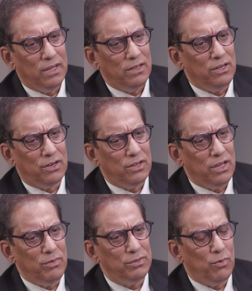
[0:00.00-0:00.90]
No, he
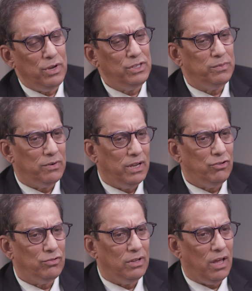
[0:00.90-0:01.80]
was more
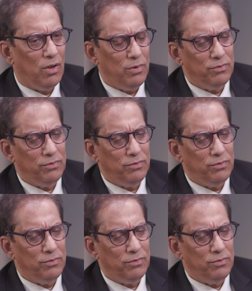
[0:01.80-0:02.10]
inspirational. Our